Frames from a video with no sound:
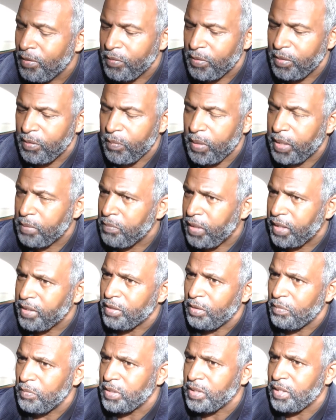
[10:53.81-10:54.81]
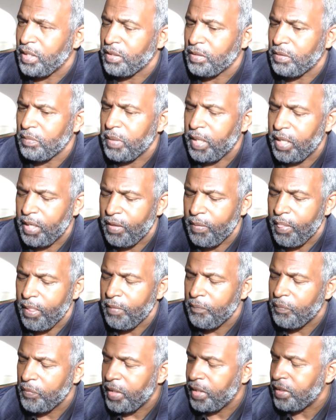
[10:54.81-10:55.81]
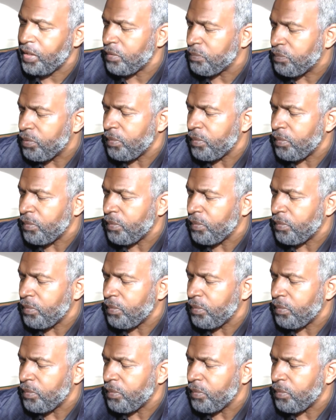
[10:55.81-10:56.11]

Mm. You make no mistake about it. And it